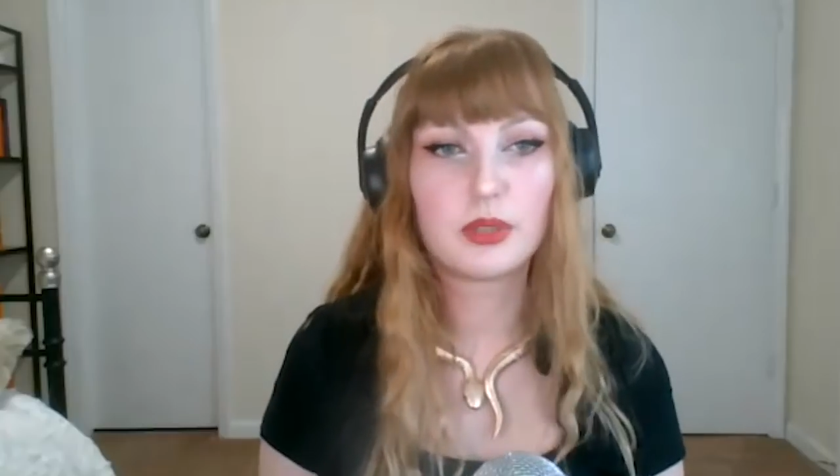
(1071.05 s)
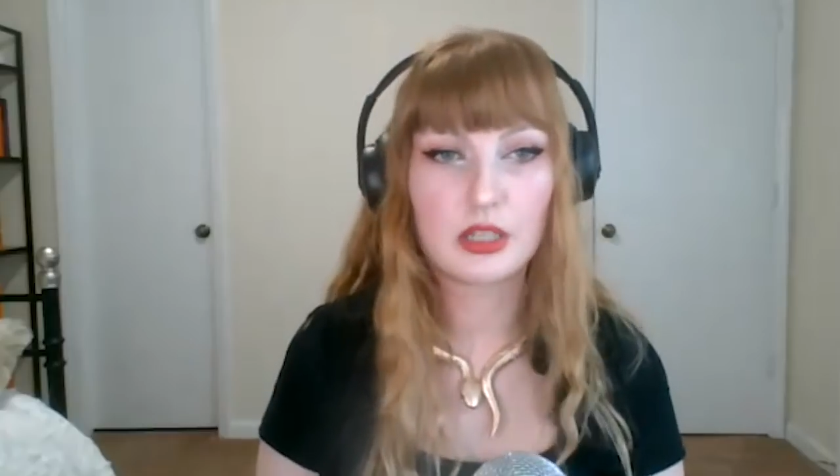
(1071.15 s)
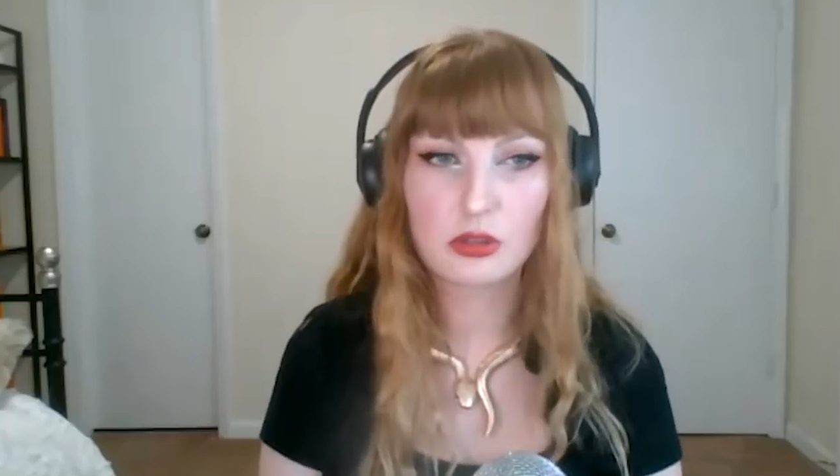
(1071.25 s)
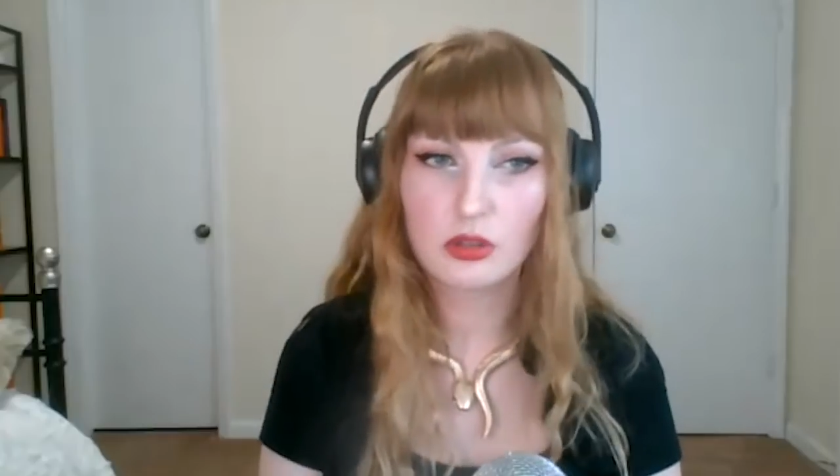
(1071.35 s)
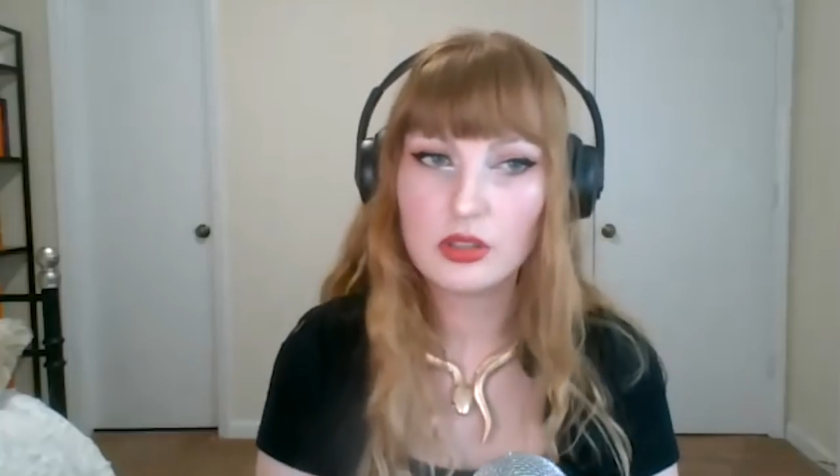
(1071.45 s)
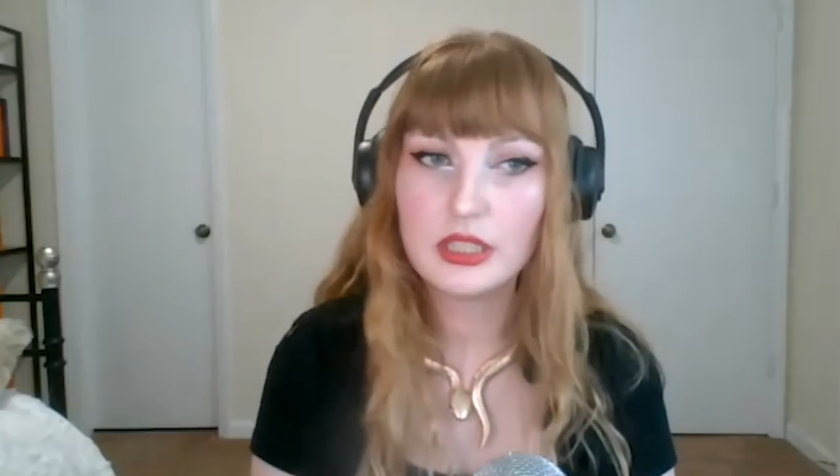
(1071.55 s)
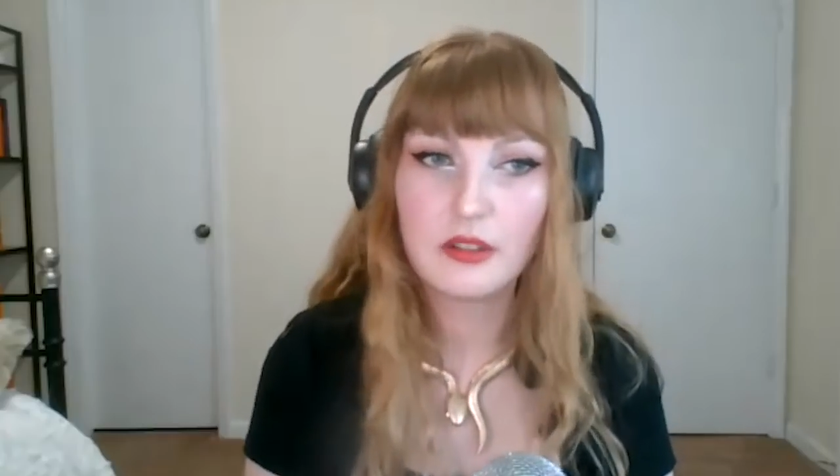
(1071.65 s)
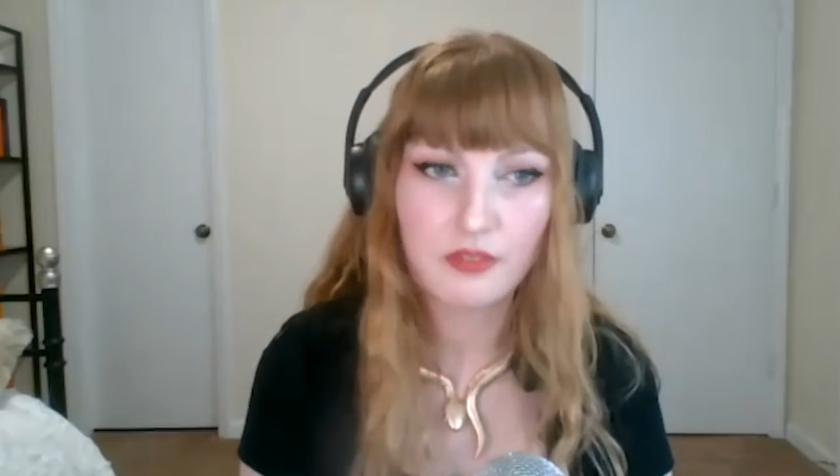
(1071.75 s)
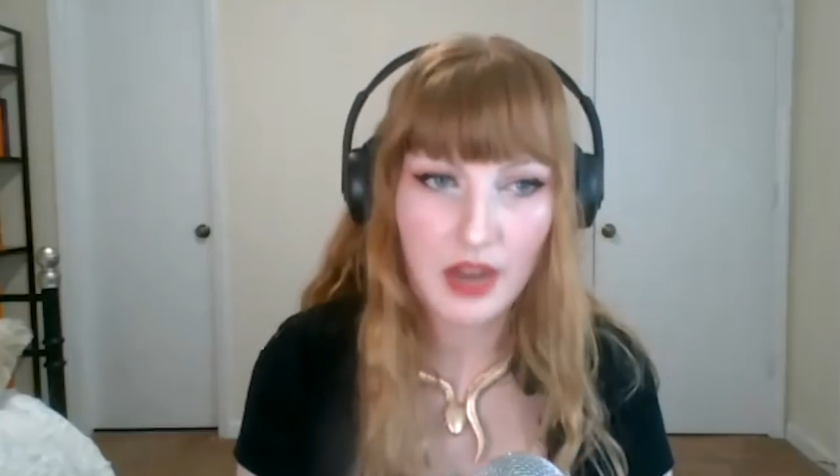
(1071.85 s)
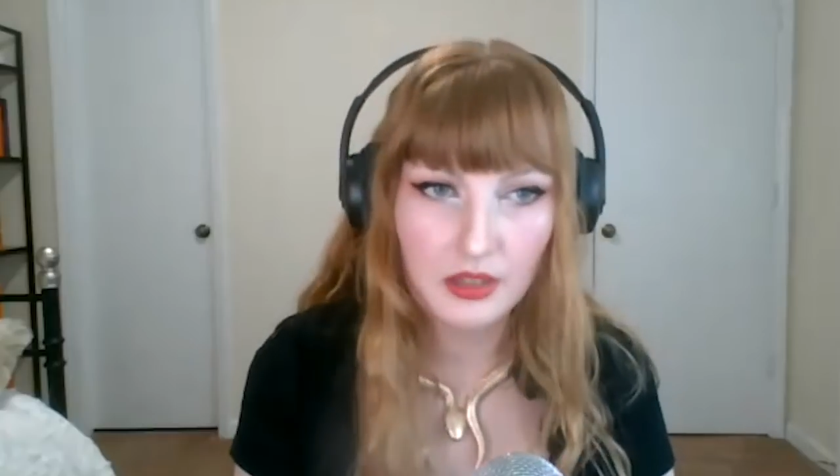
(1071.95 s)
but a, certainly
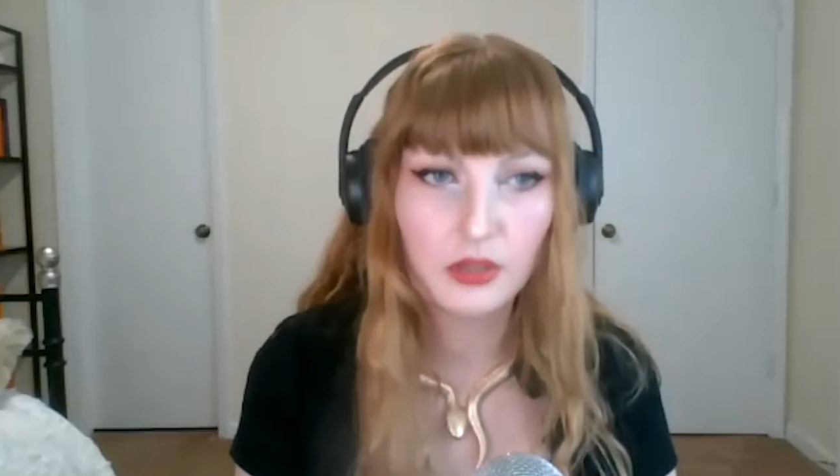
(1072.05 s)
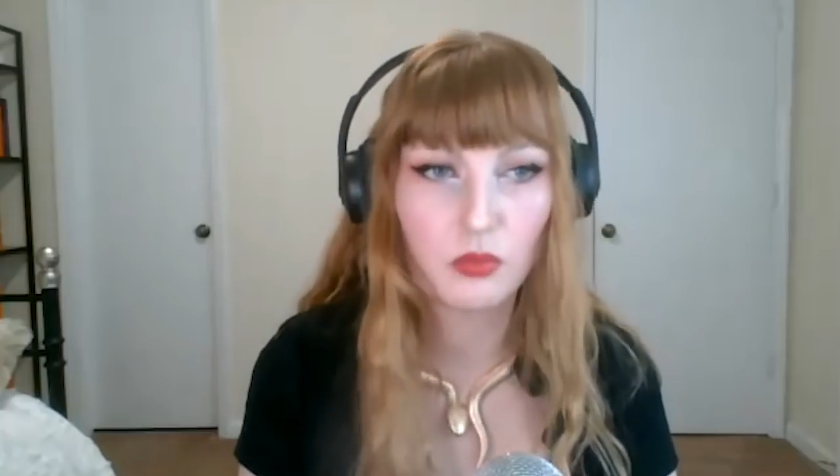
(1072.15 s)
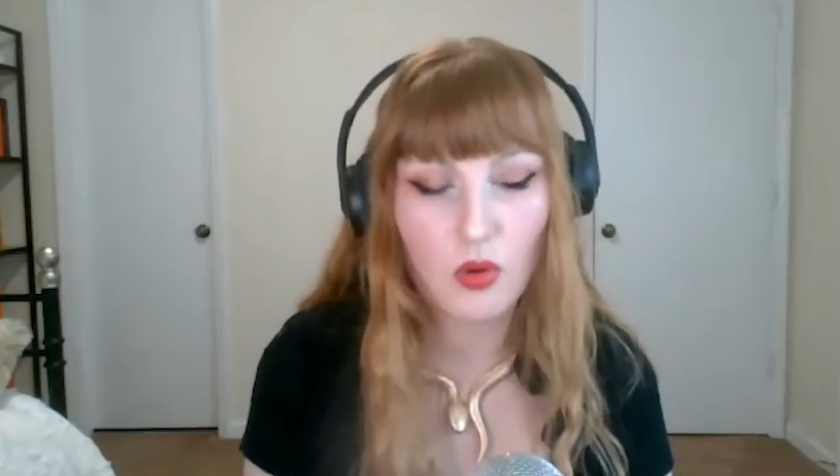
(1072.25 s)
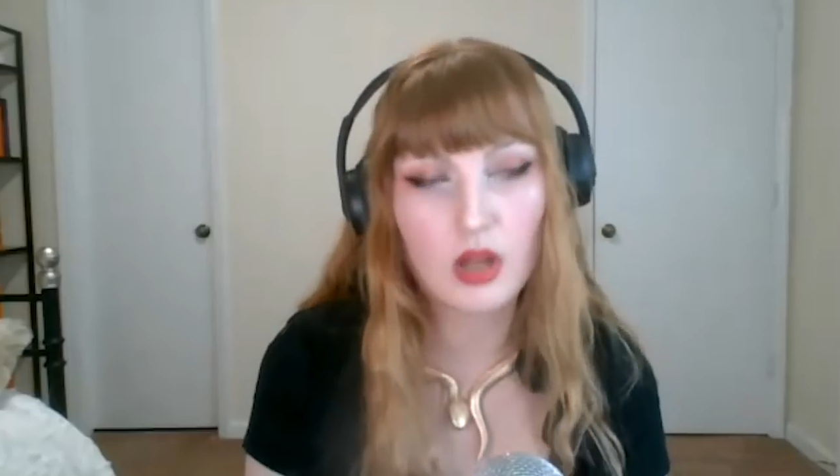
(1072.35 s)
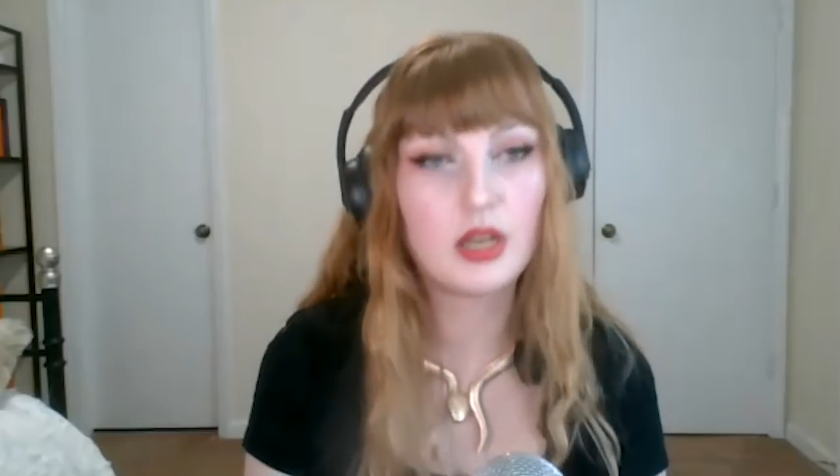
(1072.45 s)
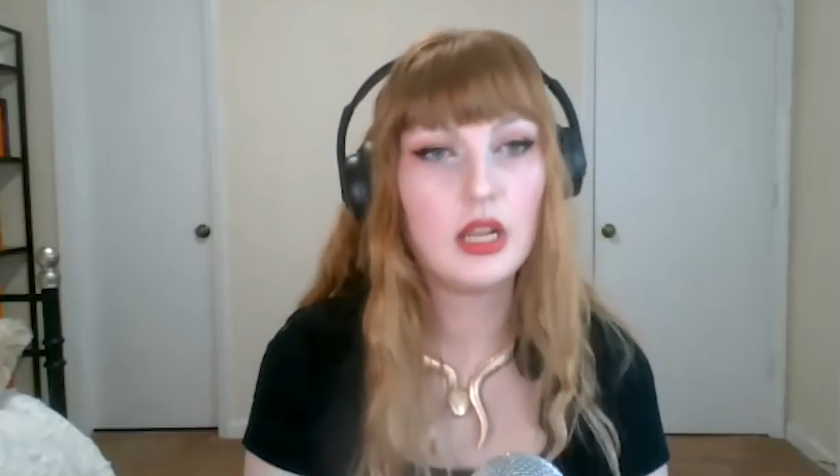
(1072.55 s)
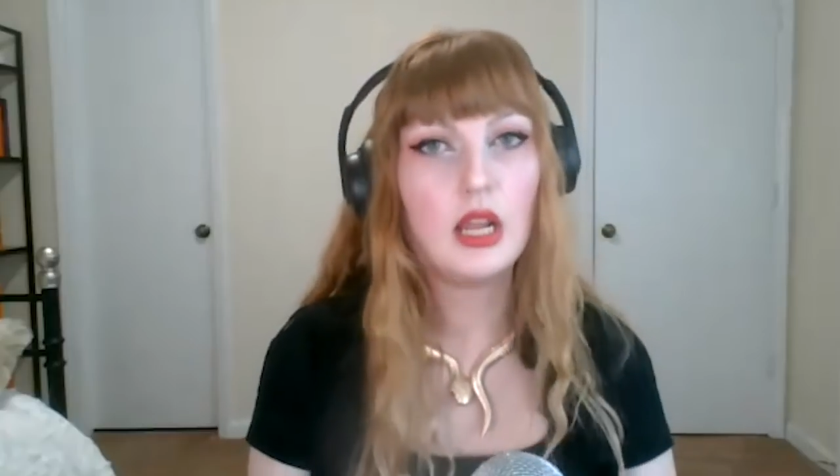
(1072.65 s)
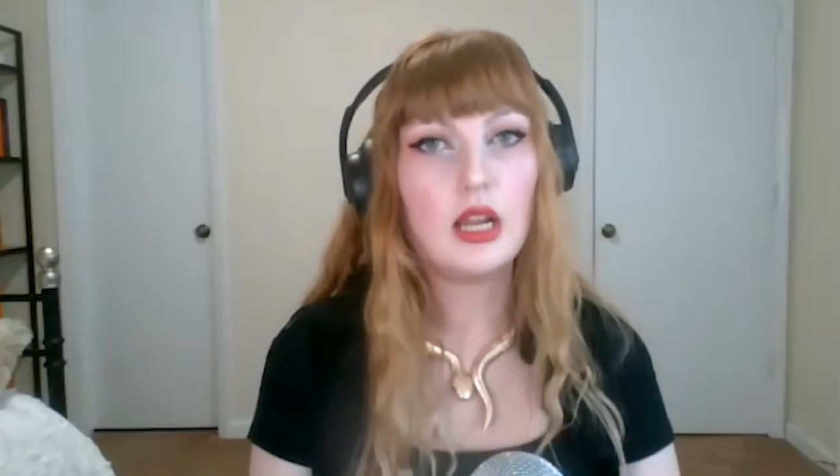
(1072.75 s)
a valid one